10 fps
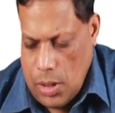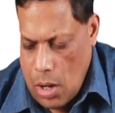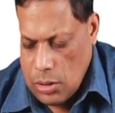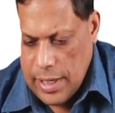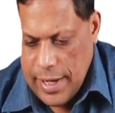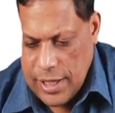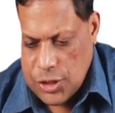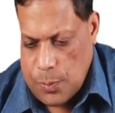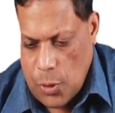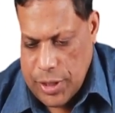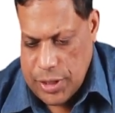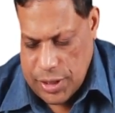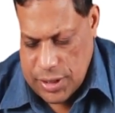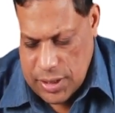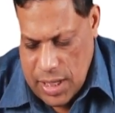Now the next
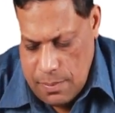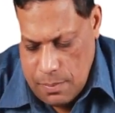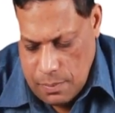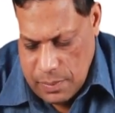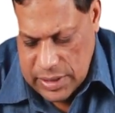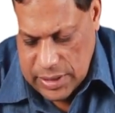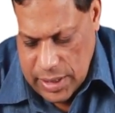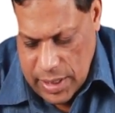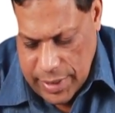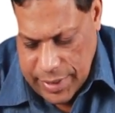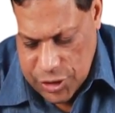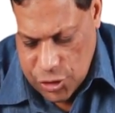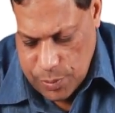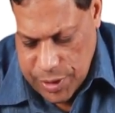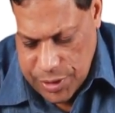point is the muscle
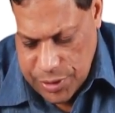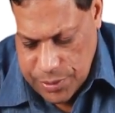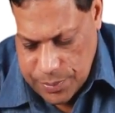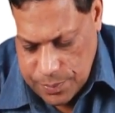attachment.